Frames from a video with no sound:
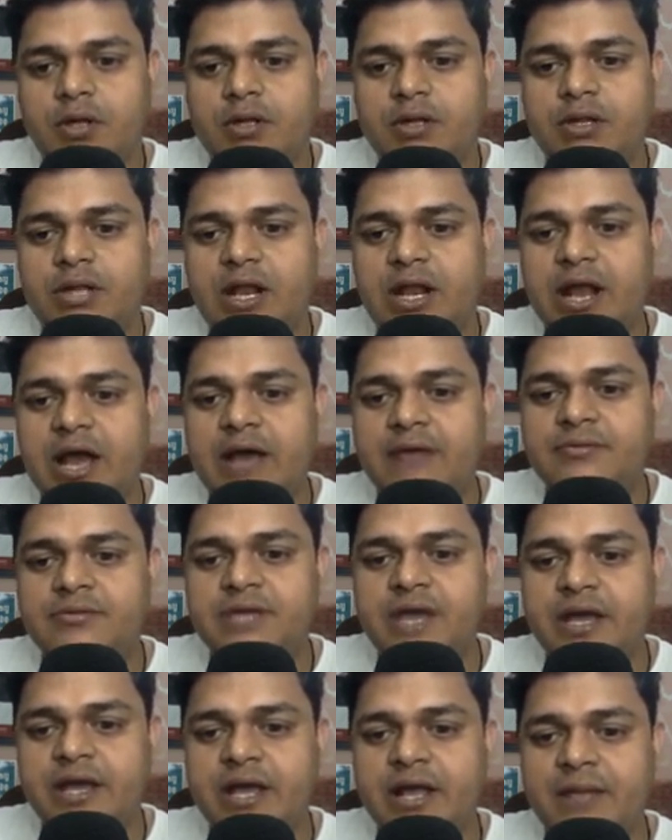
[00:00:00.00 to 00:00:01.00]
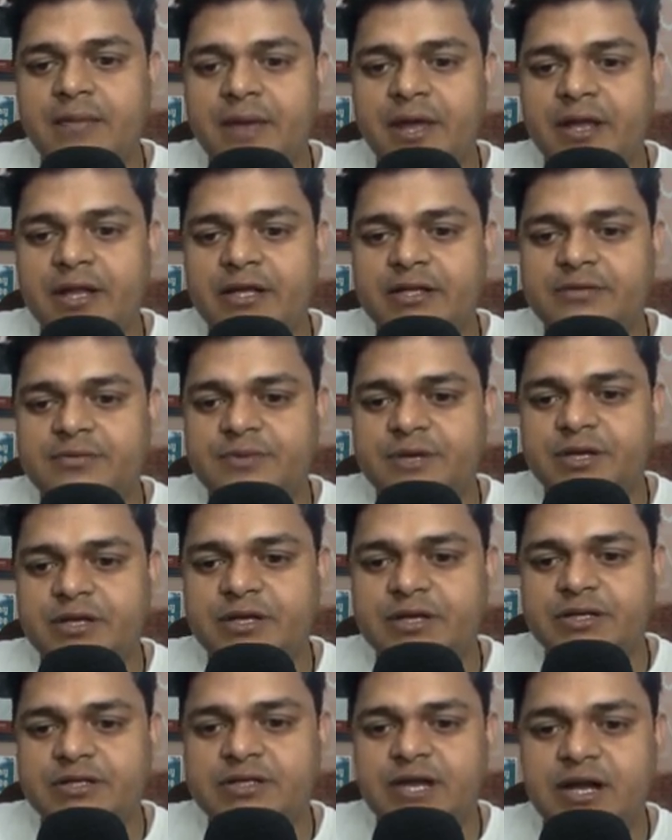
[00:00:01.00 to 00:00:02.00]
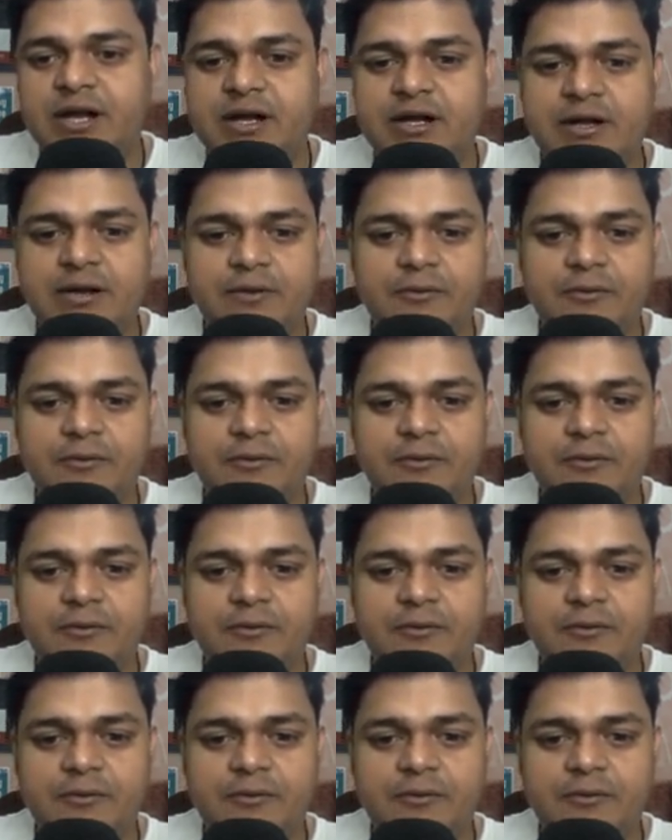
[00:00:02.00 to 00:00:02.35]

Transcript: The lifecycle management is a